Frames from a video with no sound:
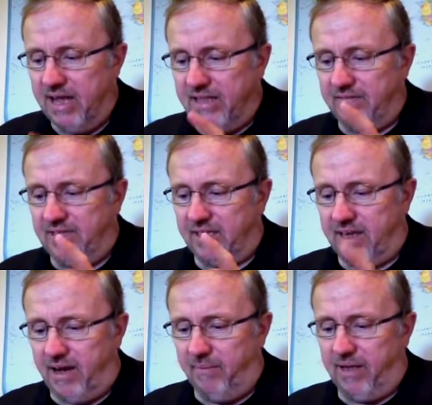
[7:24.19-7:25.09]
They've said,
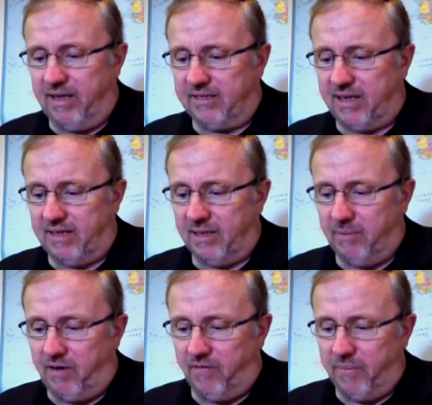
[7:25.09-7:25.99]
Come, let us cut them
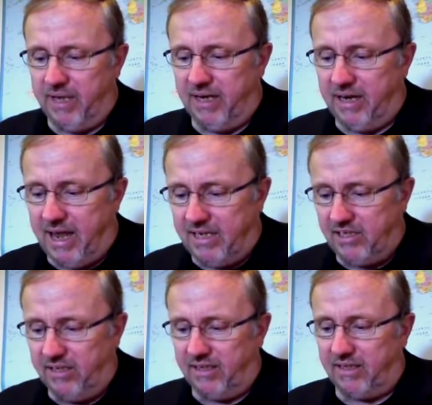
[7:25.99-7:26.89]
off from being a
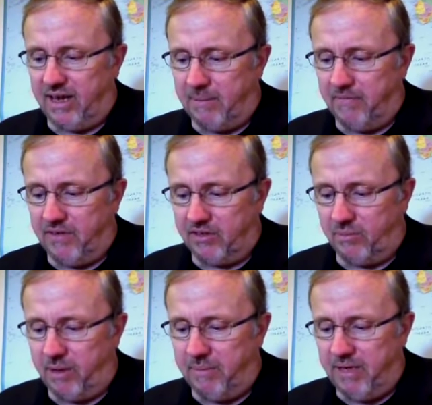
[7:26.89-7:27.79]
nation, that the name of Israel
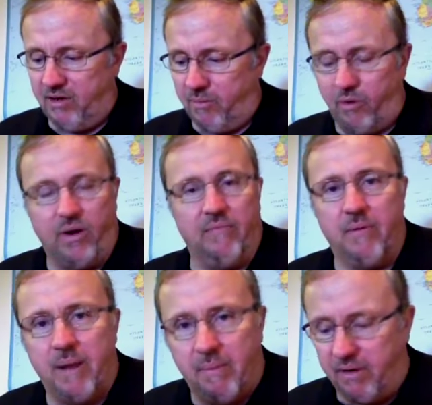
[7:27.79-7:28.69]
may be no more in
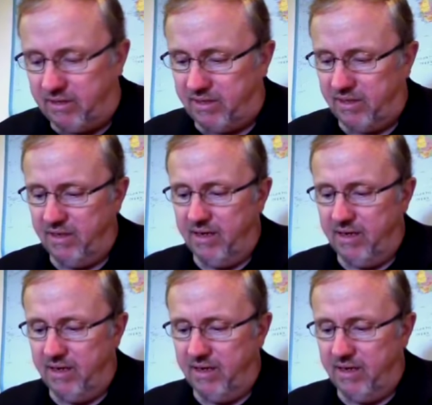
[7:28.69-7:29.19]
remembrance.